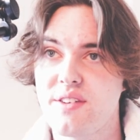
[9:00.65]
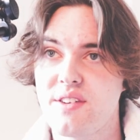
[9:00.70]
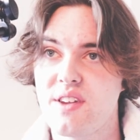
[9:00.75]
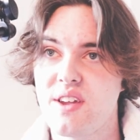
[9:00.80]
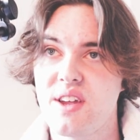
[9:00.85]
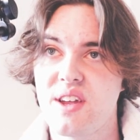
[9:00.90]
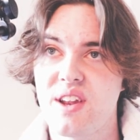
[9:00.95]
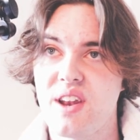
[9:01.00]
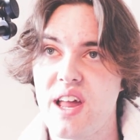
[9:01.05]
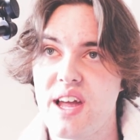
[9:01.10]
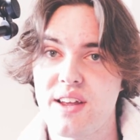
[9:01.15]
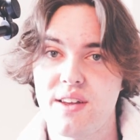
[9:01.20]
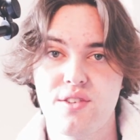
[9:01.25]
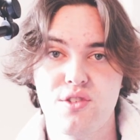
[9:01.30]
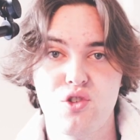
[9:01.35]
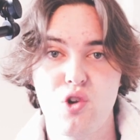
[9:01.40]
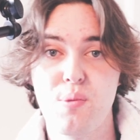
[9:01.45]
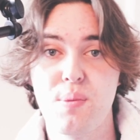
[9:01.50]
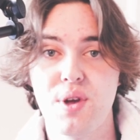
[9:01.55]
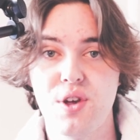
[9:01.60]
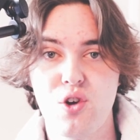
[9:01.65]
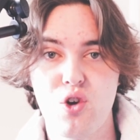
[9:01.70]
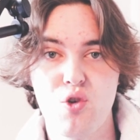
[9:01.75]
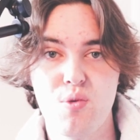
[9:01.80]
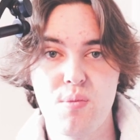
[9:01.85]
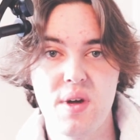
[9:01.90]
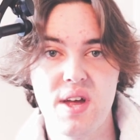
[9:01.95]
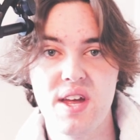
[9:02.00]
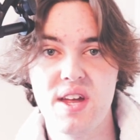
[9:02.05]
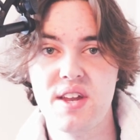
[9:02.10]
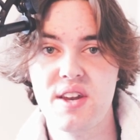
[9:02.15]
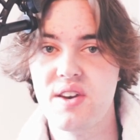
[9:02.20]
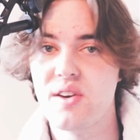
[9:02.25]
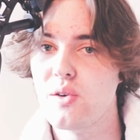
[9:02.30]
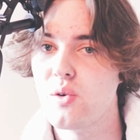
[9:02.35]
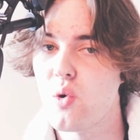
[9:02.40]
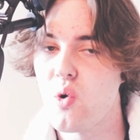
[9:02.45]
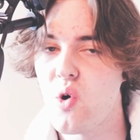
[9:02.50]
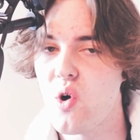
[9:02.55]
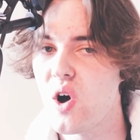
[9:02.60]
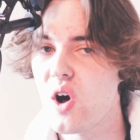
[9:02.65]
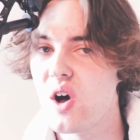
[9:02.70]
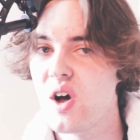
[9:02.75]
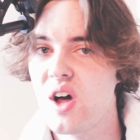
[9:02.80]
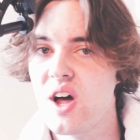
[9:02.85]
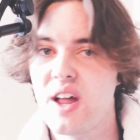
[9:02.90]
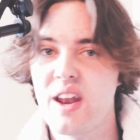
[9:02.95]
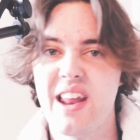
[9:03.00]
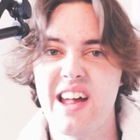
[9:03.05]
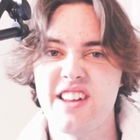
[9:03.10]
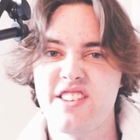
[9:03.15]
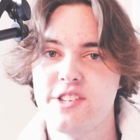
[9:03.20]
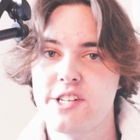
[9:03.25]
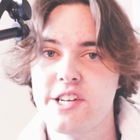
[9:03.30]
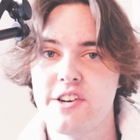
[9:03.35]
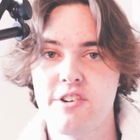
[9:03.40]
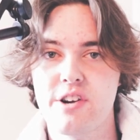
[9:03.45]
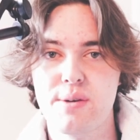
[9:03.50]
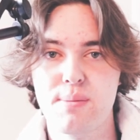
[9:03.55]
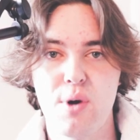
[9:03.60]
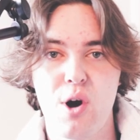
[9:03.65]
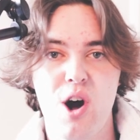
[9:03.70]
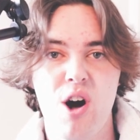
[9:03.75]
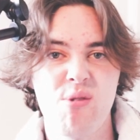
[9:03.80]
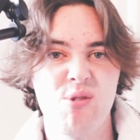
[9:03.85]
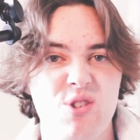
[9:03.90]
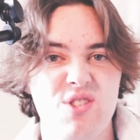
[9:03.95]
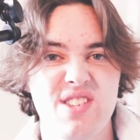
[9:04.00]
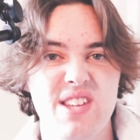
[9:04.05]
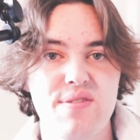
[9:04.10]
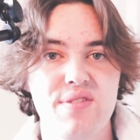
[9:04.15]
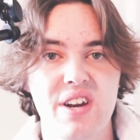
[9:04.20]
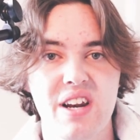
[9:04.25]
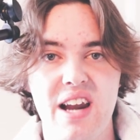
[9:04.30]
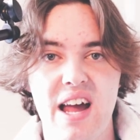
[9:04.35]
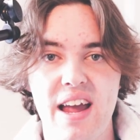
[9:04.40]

to like Superhuman or like Cherry Bomb or something